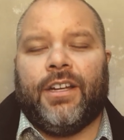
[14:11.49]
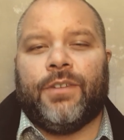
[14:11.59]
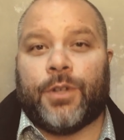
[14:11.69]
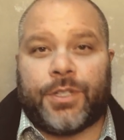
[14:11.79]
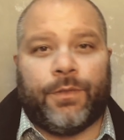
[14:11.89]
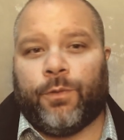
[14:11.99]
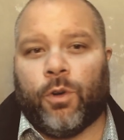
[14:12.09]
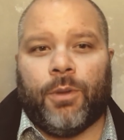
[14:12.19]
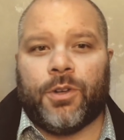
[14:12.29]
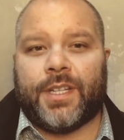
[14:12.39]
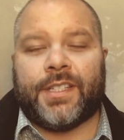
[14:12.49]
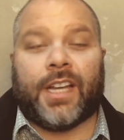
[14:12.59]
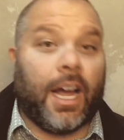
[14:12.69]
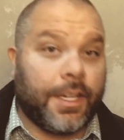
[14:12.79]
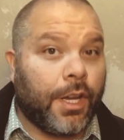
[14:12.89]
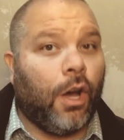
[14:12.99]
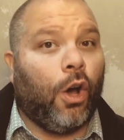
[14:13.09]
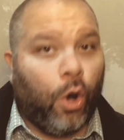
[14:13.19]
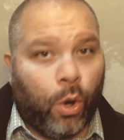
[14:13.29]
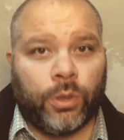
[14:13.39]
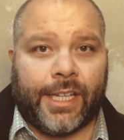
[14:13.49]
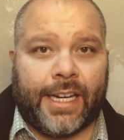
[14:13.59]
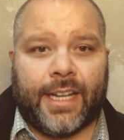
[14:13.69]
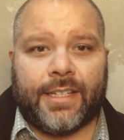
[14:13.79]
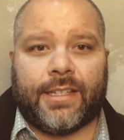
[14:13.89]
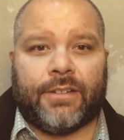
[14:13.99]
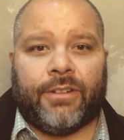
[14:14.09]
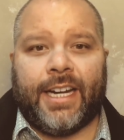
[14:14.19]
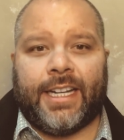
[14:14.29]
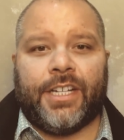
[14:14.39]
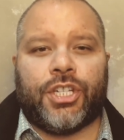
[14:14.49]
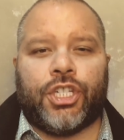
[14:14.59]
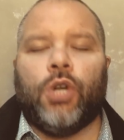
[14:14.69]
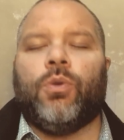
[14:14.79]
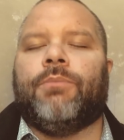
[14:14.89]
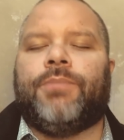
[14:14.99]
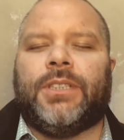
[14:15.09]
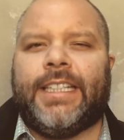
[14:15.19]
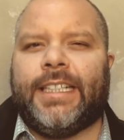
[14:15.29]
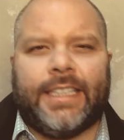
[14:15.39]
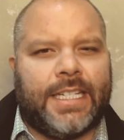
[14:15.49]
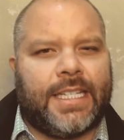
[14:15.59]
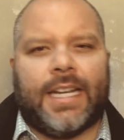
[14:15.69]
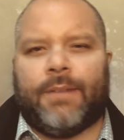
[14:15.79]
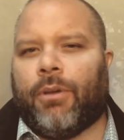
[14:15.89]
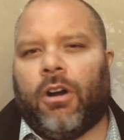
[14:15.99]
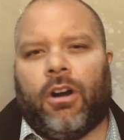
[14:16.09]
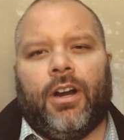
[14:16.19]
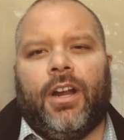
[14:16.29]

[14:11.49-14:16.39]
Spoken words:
First and foremost is God's holiness, right? He is so completely set apart